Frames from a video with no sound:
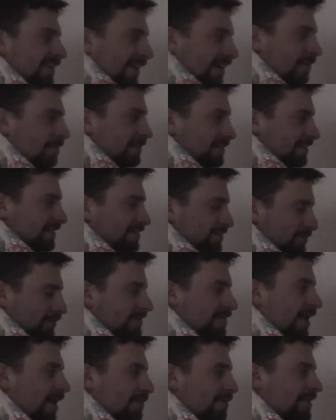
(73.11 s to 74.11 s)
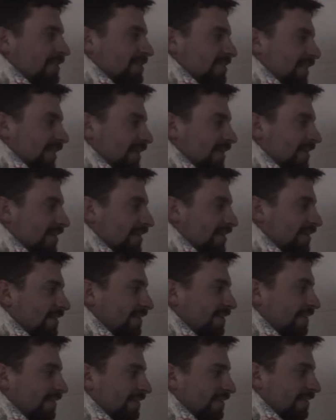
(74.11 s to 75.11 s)
Hey, what, what time is it?
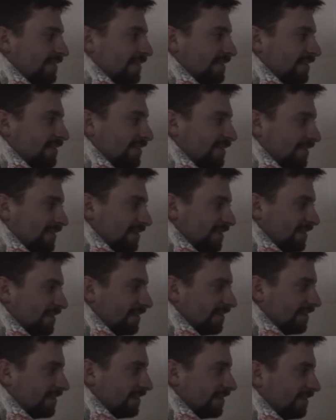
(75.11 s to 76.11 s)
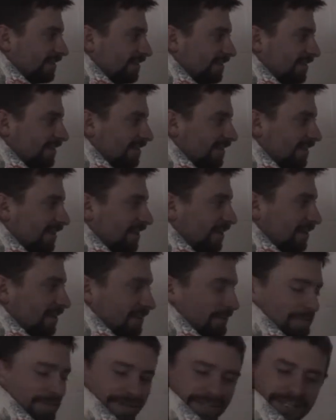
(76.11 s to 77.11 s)
It's about eight thirty.
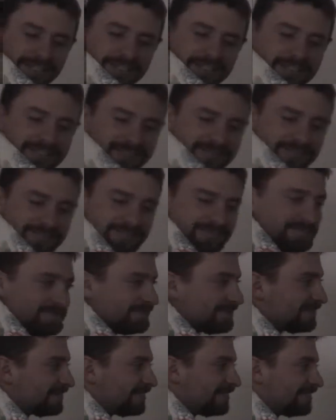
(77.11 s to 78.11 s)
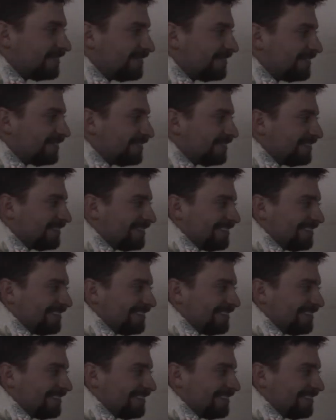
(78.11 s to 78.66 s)
Well. Time to walk your schnitzels.